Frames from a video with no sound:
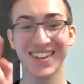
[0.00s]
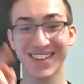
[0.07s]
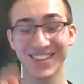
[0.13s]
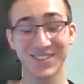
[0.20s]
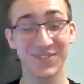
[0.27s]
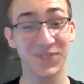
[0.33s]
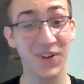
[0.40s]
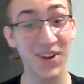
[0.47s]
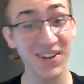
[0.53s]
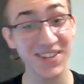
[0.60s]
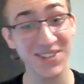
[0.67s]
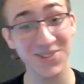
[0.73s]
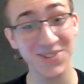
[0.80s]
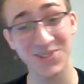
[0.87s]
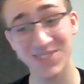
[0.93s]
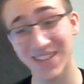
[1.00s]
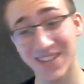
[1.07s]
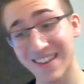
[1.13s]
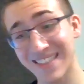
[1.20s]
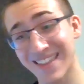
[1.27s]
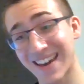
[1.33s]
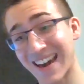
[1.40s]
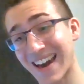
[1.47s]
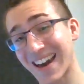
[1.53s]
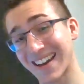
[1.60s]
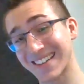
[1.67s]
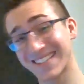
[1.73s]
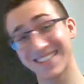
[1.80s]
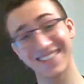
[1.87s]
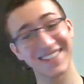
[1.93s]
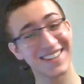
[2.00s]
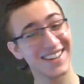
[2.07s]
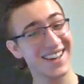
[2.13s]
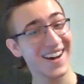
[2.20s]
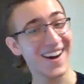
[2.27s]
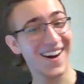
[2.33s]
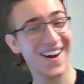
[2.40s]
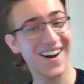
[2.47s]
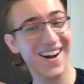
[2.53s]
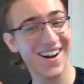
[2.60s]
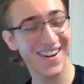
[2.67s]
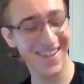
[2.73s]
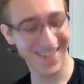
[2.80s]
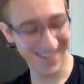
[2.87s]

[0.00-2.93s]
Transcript: And it's funny you say that. Uh,